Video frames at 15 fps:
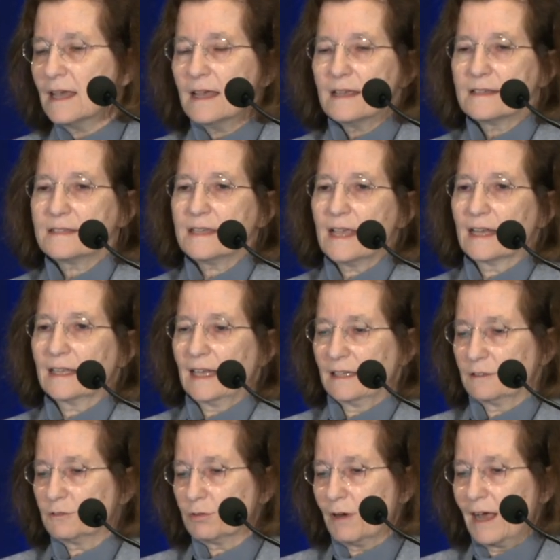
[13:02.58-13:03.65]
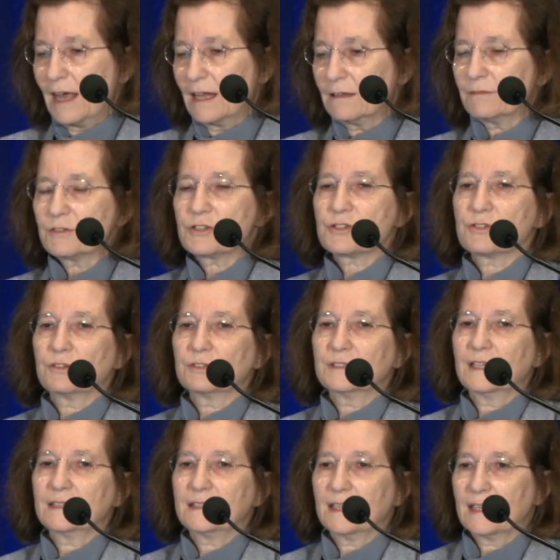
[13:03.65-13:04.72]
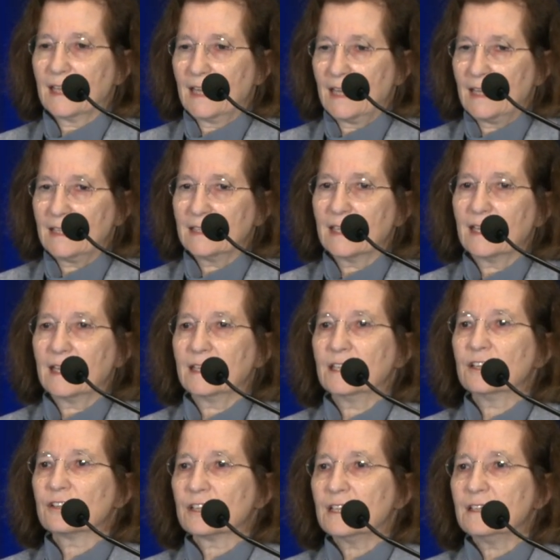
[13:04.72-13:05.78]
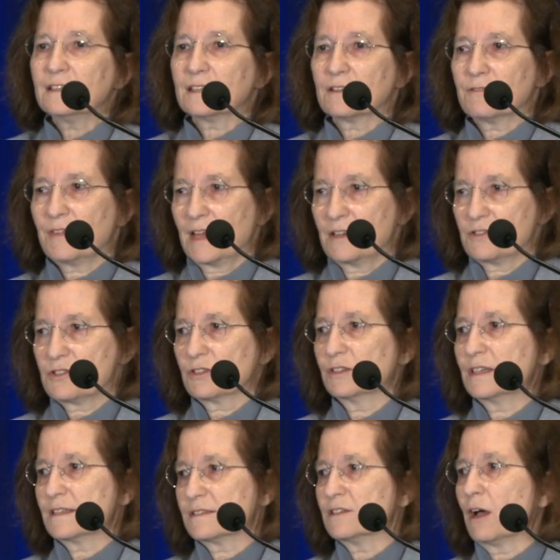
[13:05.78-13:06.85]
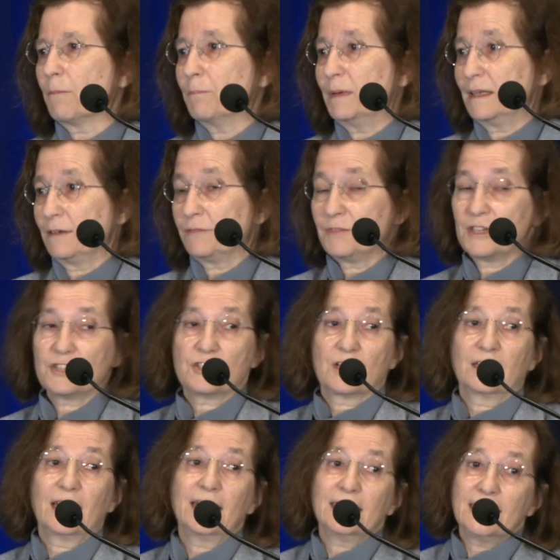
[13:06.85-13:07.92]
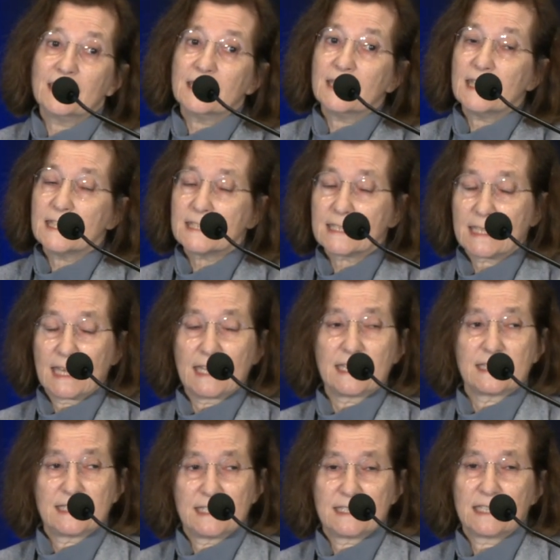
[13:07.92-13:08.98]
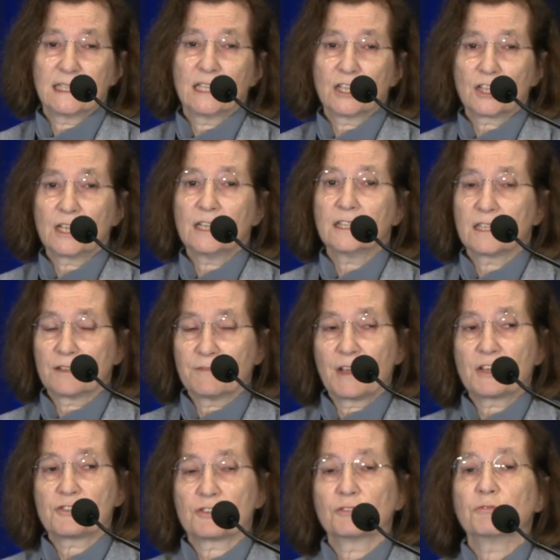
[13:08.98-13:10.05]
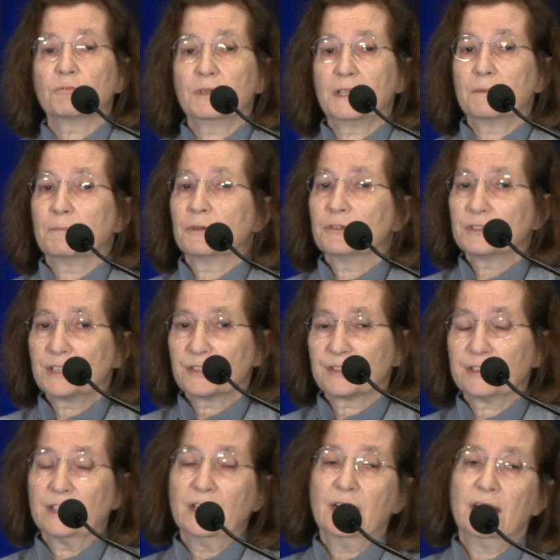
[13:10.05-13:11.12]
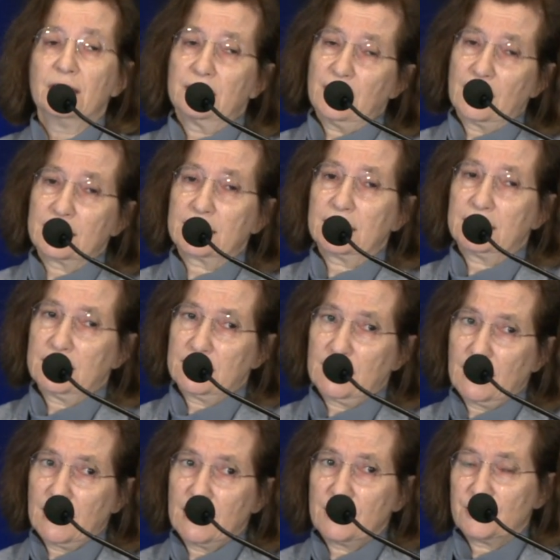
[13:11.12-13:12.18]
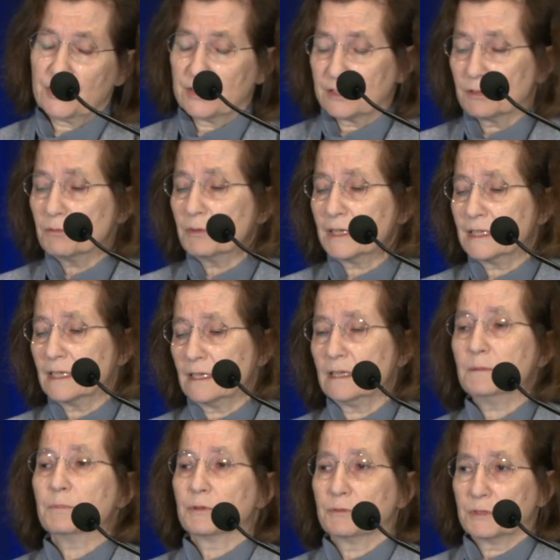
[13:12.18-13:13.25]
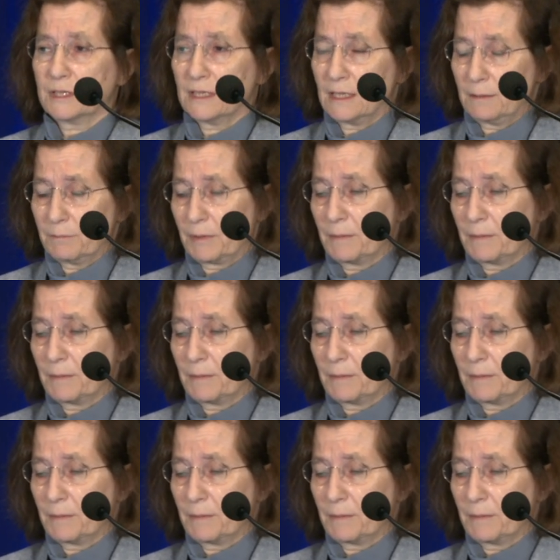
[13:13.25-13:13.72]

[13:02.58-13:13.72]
CLL12, showed that again, an early intervention is not beneficial. And in this case, it's an early intervention with a modern targeted agent with ibrutinib.